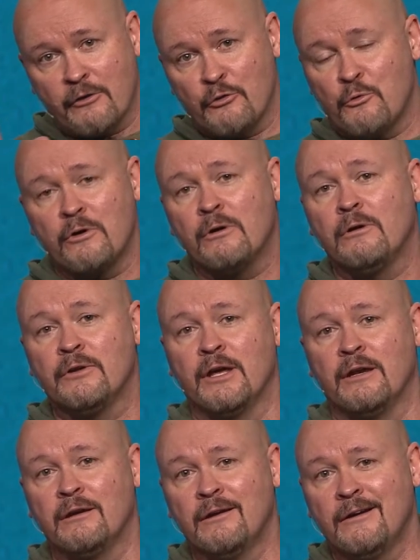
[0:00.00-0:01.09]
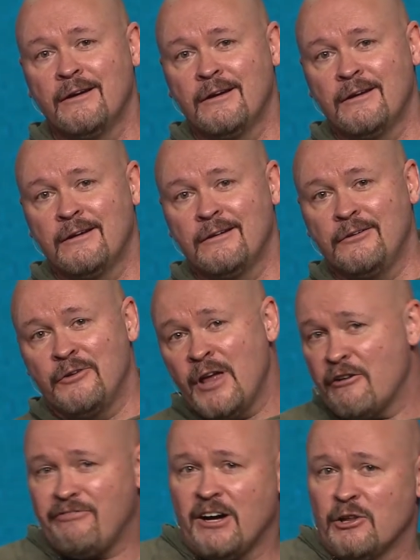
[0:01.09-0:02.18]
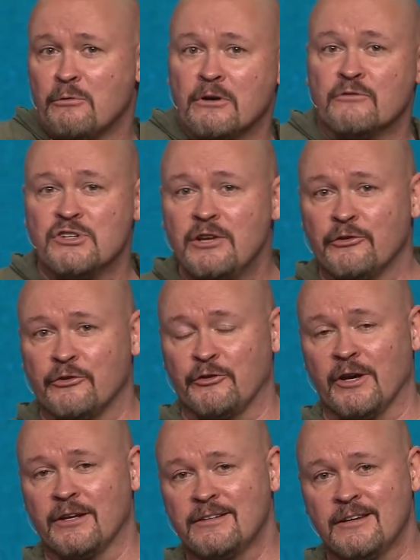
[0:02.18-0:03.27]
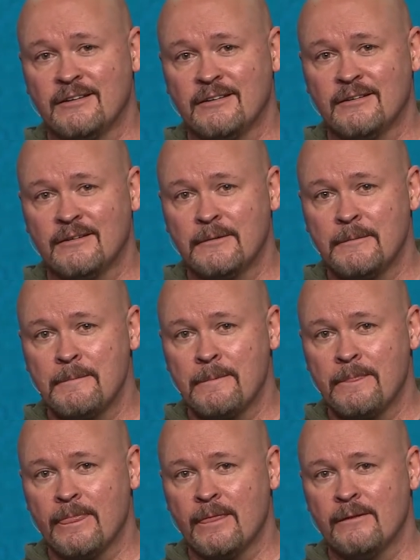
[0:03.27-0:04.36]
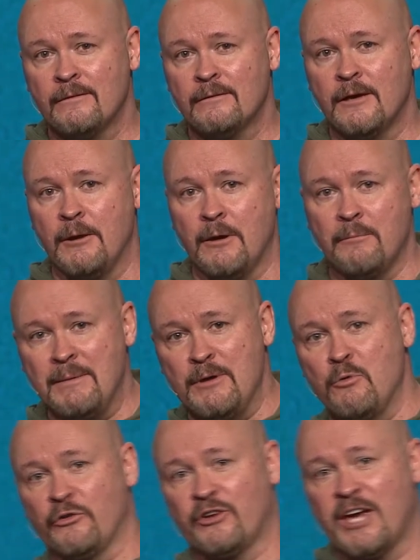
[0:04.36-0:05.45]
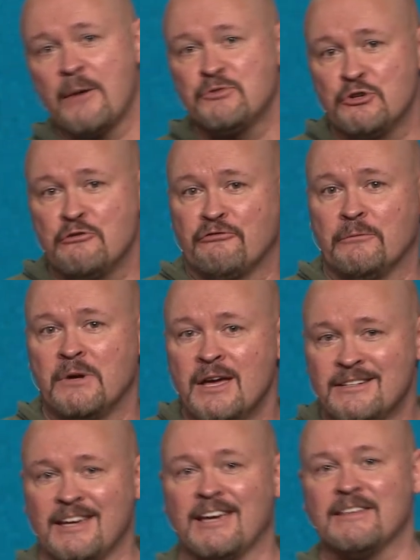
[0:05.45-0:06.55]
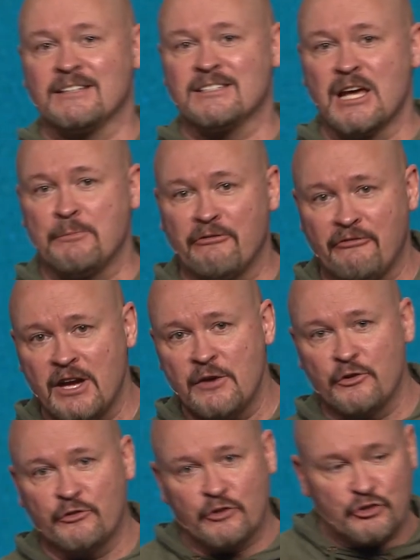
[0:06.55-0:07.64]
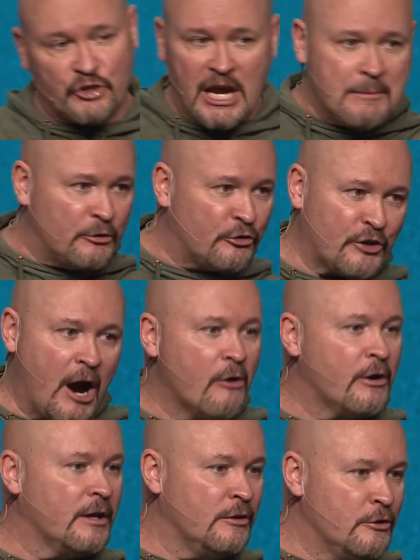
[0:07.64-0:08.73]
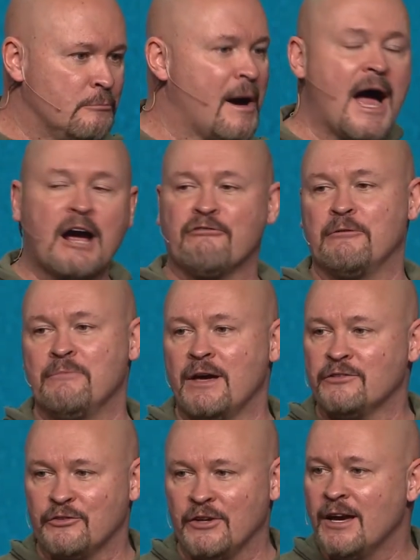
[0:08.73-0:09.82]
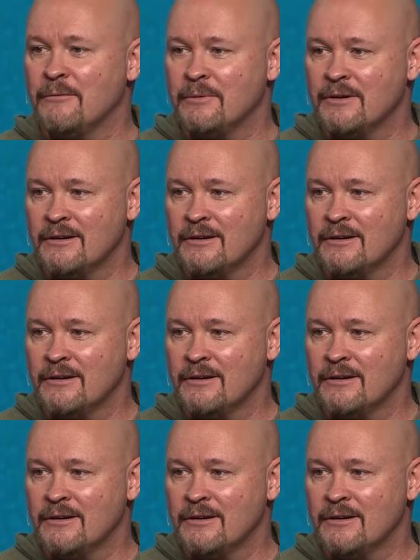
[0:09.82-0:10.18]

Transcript: of the world and you're not a follower of Jesus yet. And maybe what's kept you from taking that step of faith is that shame is showering you back from that step.